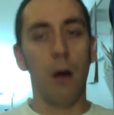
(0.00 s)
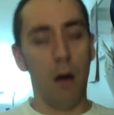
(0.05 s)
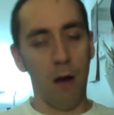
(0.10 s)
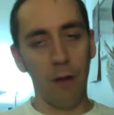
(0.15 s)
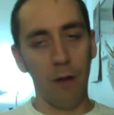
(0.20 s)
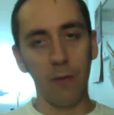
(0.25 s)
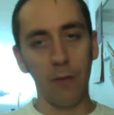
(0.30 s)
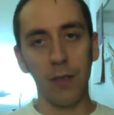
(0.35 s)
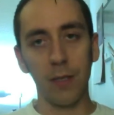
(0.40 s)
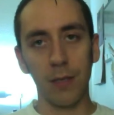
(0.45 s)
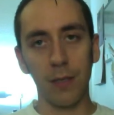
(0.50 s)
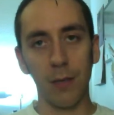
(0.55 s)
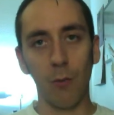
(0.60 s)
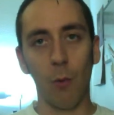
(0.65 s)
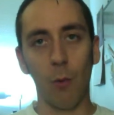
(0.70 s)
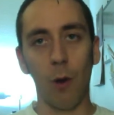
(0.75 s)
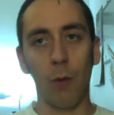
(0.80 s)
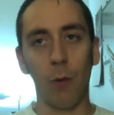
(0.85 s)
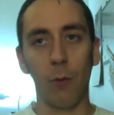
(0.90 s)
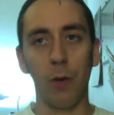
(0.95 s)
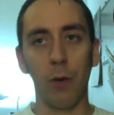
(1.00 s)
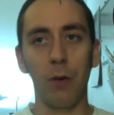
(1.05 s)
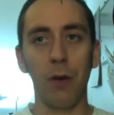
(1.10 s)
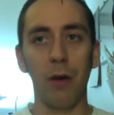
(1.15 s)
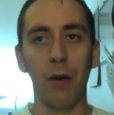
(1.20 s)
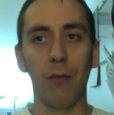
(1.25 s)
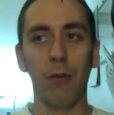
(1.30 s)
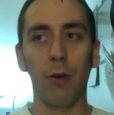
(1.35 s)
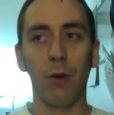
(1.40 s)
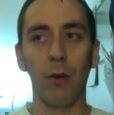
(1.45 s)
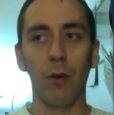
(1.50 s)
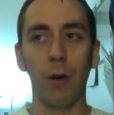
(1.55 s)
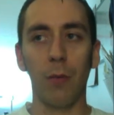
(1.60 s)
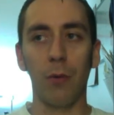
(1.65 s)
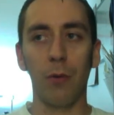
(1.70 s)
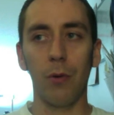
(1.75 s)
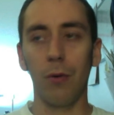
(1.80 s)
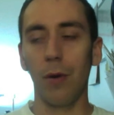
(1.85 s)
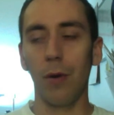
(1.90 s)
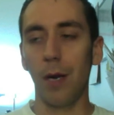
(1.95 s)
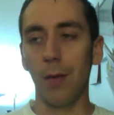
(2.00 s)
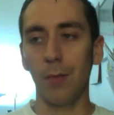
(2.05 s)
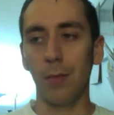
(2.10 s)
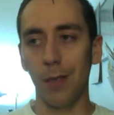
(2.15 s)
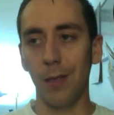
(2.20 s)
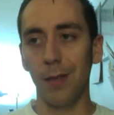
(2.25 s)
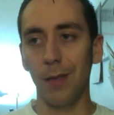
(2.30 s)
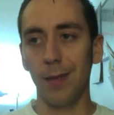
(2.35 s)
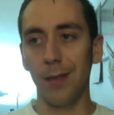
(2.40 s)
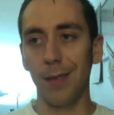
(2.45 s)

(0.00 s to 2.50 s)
Obviously, one, when you have corrupt programs